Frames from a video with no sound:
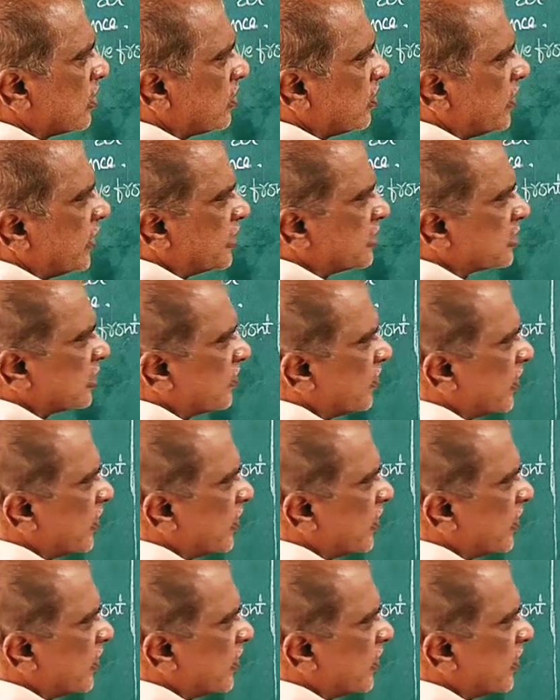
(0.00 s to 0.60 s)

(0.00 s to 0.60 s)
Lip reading: That is the